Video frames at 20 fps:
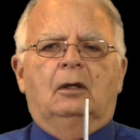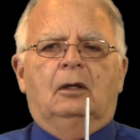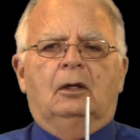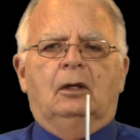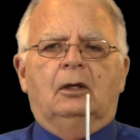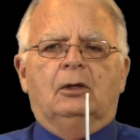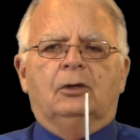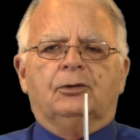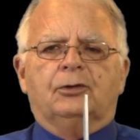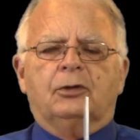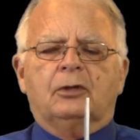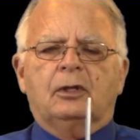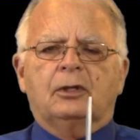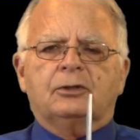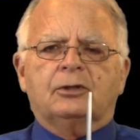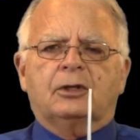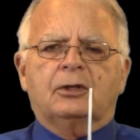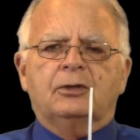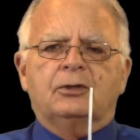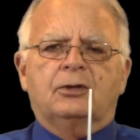So let's
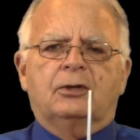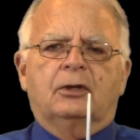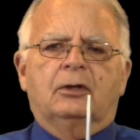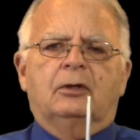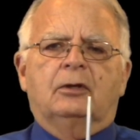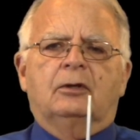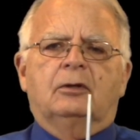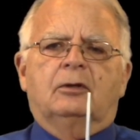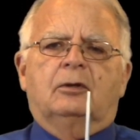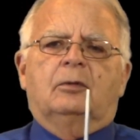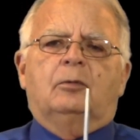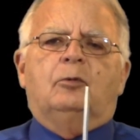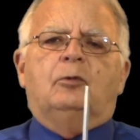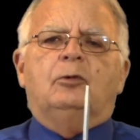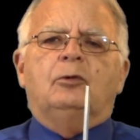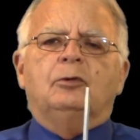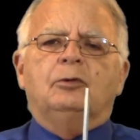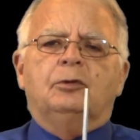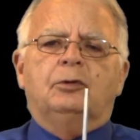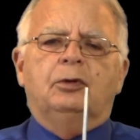consider
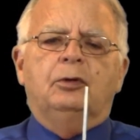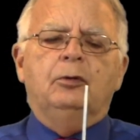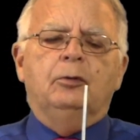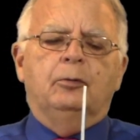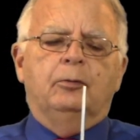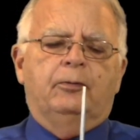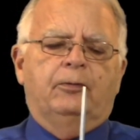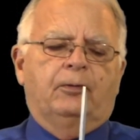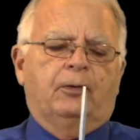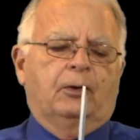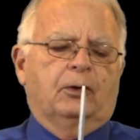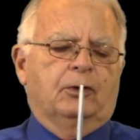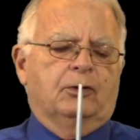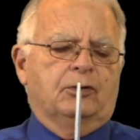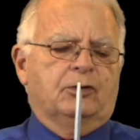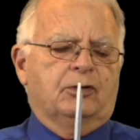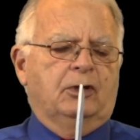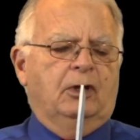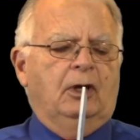rule two first.